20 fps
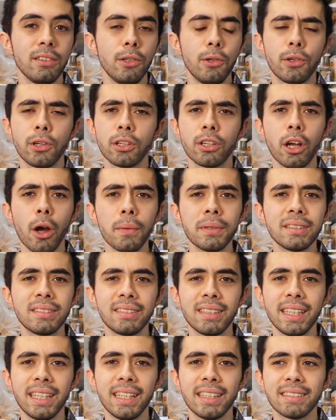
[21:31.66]
You could go and
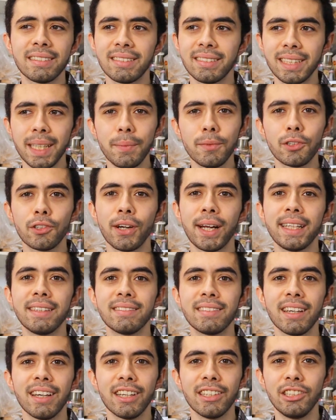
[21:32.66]
see steam
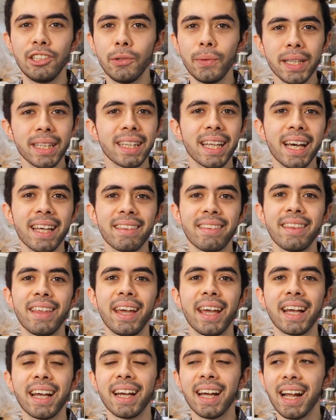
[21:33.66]
trains doing their
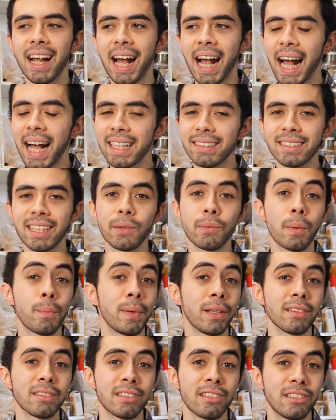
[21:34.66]
thing as they were
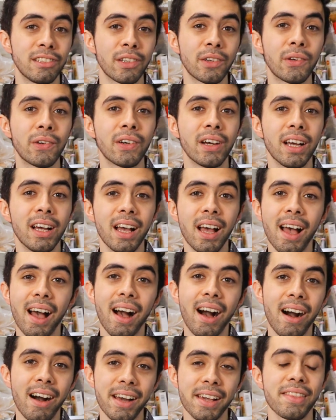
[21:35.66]
built to do.
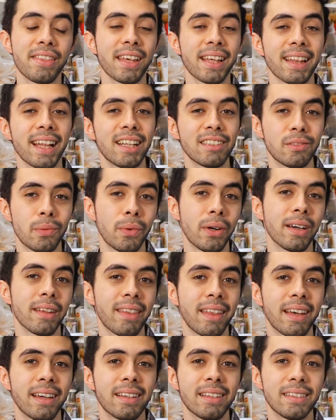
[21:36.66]
I think that's
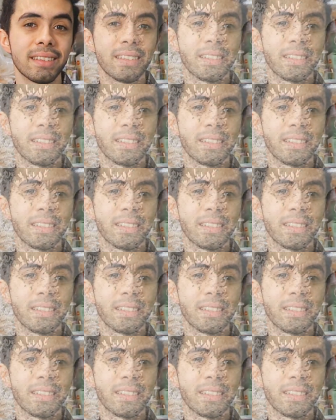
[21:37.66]
worth it.